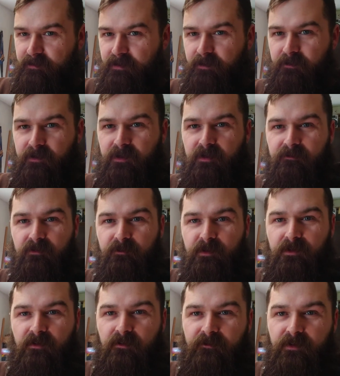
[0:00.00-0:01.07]
they would give him
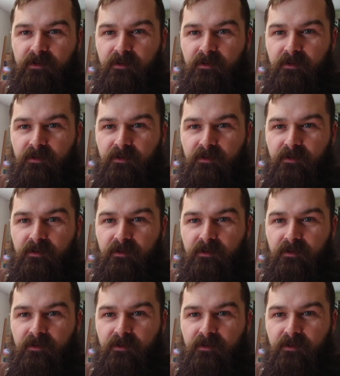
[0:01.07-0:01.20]
a coffee